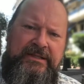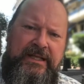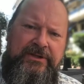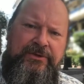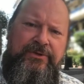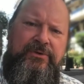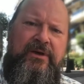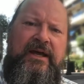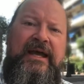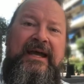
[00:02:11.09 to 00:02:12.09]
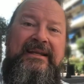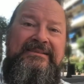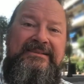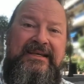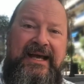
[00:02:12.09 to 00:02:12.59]
they do, and
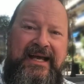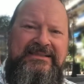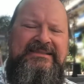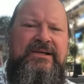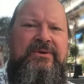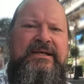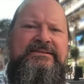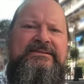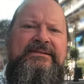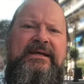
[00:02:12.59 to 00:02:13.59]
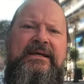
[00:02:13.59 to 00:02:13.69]
as a consequence,